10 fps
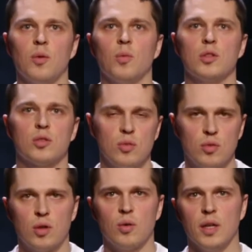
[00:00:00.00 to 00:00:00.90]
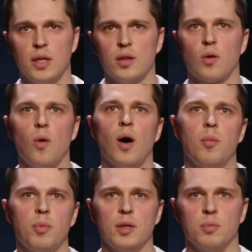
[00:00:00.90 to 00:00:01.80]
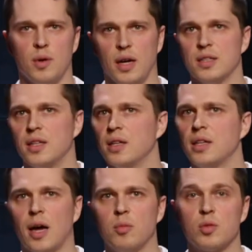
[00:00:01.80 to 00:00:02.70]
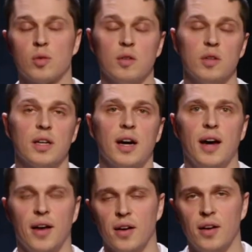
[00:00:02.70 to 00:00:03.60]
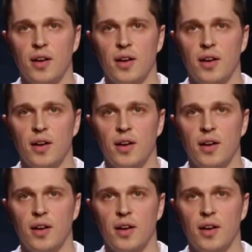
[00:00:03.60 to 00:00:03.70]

will sooner or later go up in price 10 times or even higher,